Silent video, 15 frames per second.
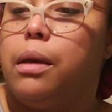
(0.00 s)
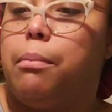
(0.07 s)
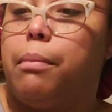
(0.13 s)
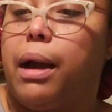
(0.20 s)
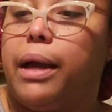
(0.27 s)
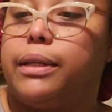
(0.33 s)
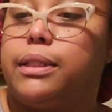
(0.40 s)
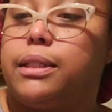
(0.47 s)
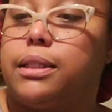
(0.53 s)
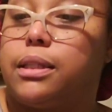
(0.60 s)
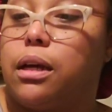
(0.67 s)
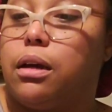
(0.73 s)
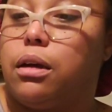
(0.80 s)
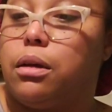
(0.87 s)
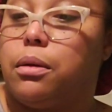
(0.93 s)
My
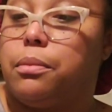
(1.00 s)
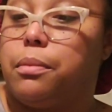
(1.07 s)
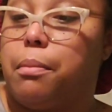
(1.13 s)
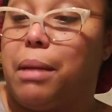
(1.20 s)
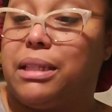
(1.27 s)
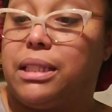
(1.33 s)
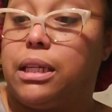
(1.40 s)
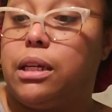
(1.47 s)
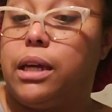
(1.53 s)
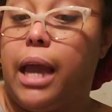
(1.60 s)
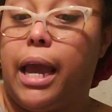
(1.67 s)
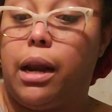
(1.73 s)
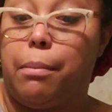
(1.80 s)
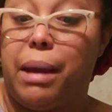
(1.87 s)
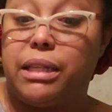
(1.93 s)
son
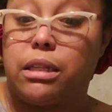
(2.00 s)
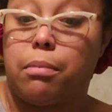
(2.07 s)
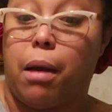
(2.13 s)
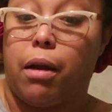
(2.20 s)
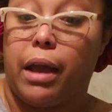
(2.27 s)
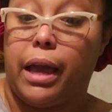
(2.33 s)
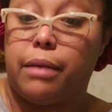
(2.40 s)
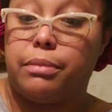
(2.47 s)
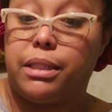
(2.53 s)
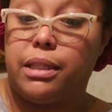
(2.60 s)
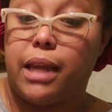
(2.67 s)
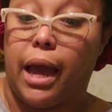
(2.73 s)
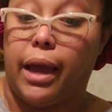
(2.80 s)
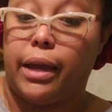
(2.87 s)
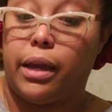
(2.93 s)
had a basketball game
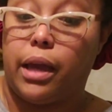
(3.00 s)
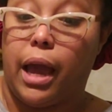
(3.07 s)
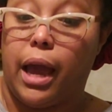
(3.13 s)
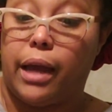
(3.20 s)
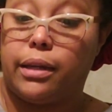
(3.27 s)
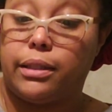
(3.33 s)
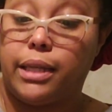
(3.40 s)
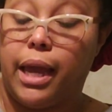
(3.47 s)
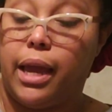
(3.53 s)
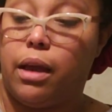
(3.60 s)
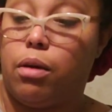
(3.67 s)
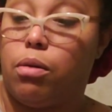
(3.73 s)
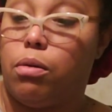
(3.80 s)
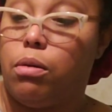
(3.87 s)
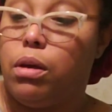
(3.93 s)
tonight out of
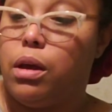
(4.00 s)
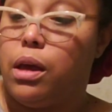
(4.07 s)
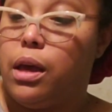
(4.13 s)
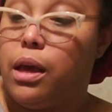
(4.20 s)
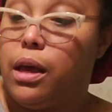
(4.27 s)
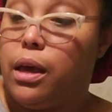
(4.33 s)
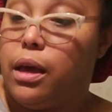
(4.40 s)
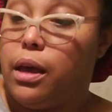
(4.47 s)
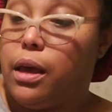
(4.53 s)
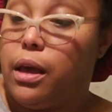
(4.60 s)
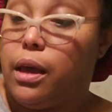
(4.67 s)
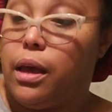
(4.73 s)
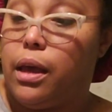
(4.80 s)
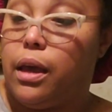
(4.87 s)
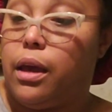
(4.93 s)
town,
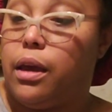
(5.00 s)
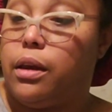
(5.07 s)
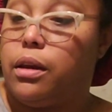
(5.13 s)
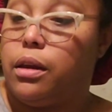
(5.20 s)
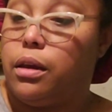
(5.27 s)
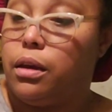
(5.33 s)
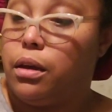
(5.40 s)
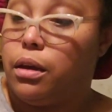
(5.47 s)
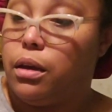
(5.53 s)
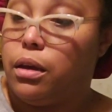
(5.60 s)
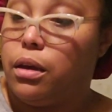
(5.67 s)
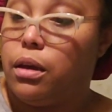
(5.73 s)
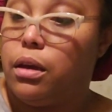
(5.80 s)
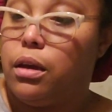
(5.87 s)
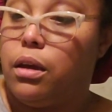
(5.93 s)
and
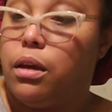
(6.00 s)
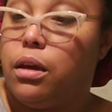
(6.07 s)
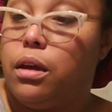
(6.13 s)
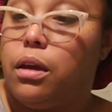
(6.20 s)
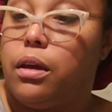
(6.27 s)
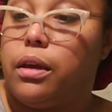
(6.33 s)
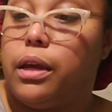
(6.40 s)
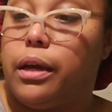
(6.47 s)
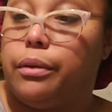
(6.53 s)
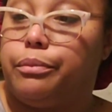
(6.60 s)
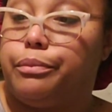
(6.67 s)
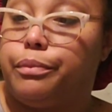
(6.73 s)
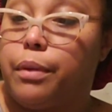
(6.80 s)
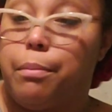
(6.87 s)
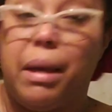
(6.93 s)
yeah,
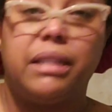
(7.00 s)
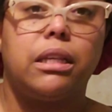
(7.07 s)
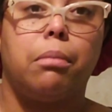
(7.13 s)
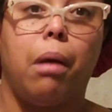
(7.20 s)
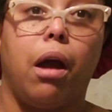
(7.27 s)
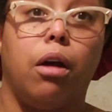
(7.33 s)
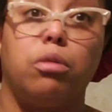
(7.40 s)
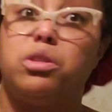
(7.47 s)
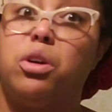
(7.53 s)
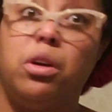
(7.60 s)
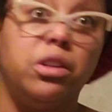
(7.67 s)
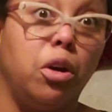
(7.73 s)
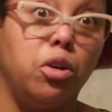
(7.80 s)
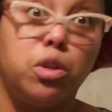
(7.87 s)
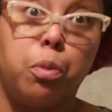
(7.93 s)

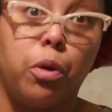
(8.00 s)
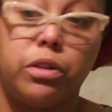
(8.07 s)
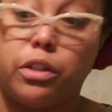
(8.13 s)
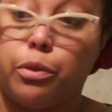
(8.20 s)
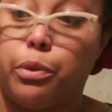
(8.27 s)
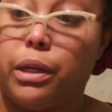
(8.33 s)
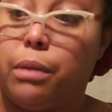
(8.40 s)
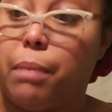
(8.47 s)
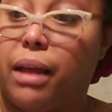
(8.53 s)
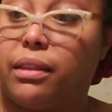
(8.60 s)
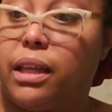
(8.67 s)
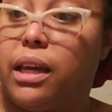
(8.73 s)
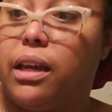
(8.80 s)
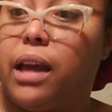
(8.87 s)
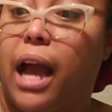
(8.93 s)
basketball. No sports are really my
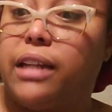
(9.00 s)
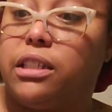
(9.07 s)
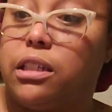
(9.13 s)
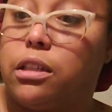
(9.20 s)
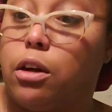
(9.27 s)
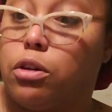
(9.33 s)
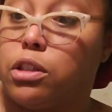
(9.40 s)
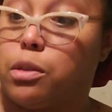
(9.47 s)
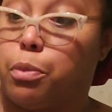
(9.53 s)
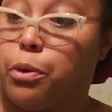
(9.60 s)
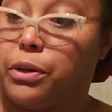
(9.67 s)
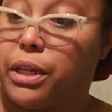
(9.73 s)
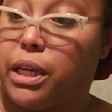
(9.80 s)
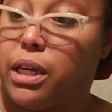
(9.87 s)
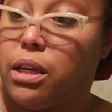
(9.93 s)
thing. I just go to
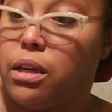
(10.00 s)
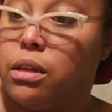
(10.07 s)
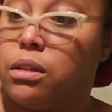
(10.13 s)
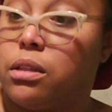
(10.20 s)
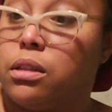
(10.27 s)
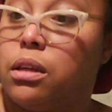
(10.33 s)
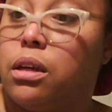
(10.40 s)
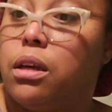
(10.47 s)
support the kids.